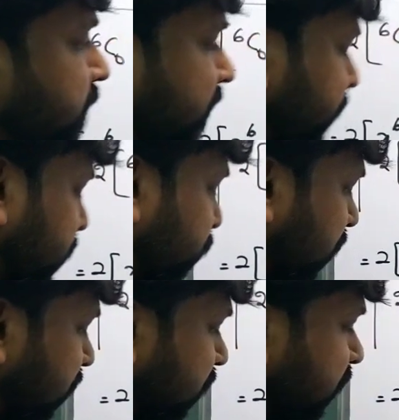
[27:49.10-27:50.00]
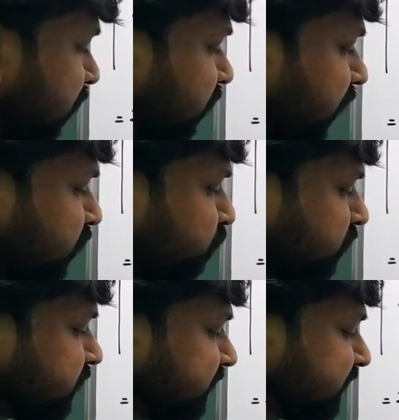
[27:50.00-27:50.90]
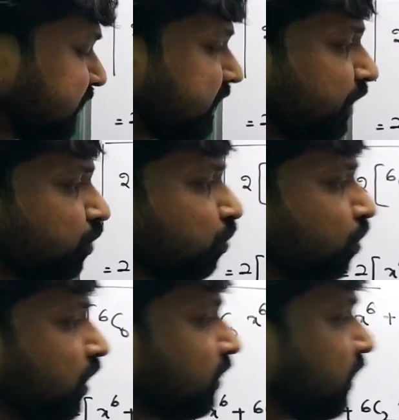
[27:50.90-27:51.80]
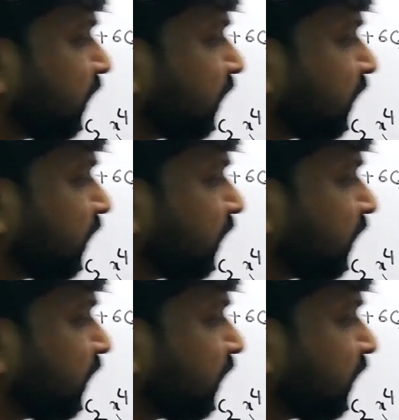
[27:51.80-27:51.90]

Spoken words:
with 1, that is what 6c2. Then